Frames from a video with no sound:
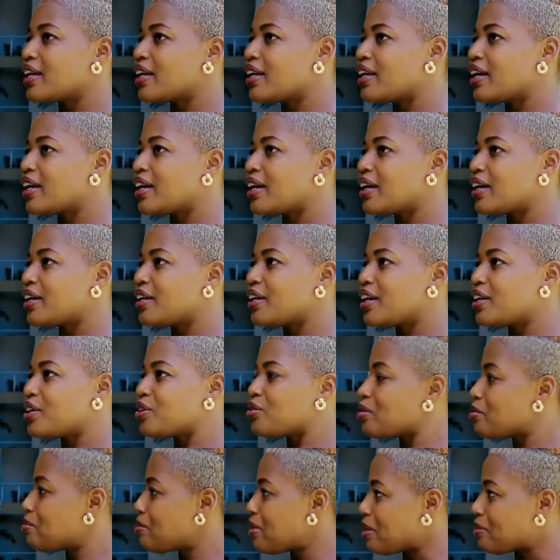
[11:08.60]
And
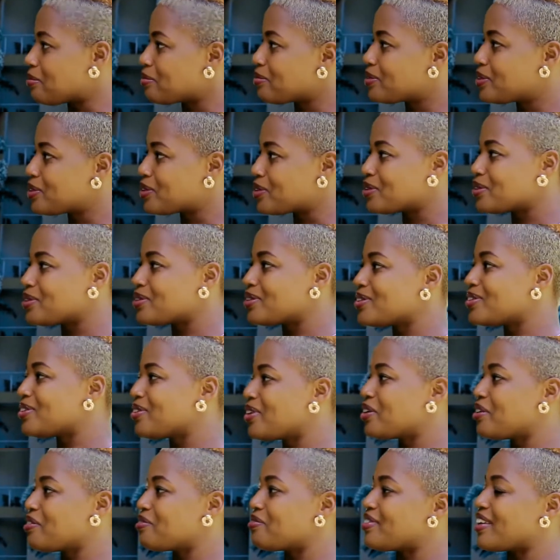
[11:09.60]
your mom to
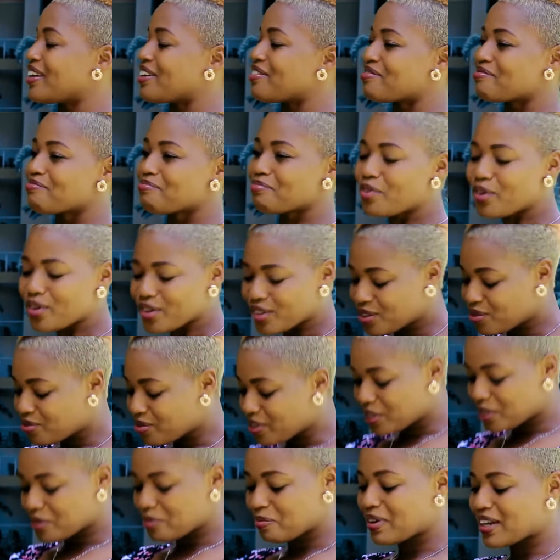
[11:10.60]
one of the most
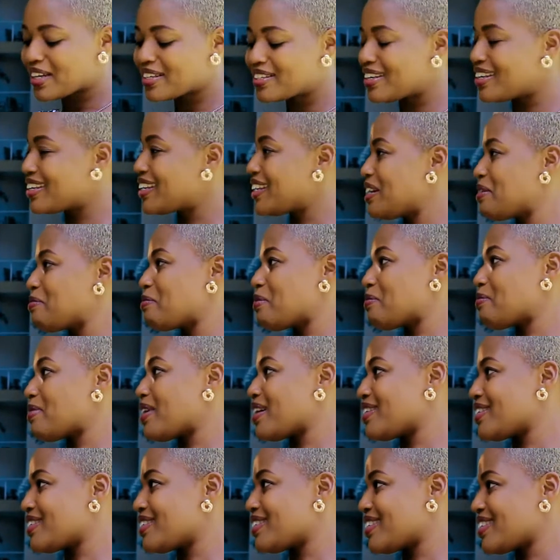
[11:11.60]
respected hip-hop
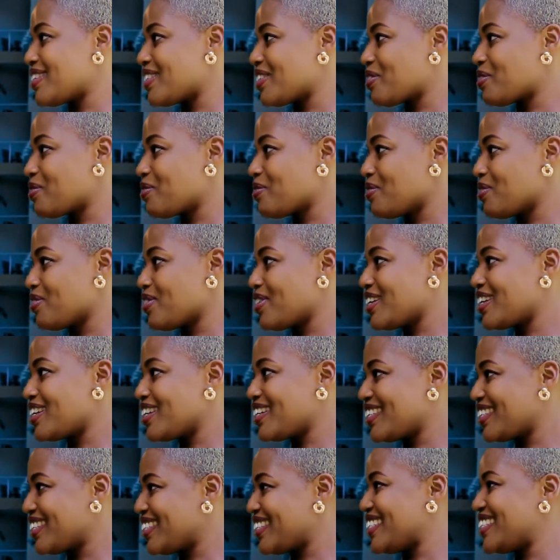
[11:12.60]
artists in the
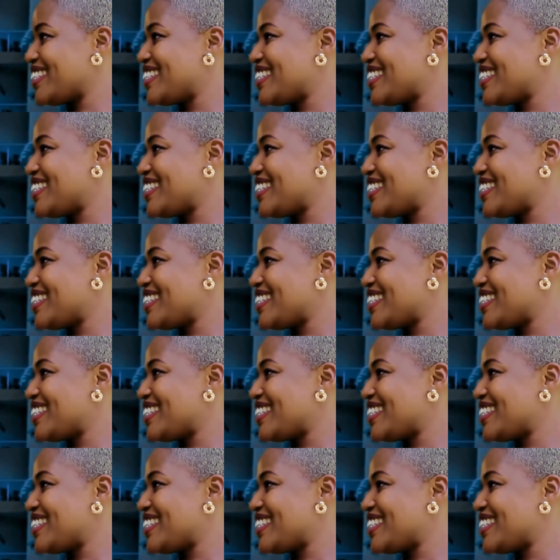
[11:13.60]
world,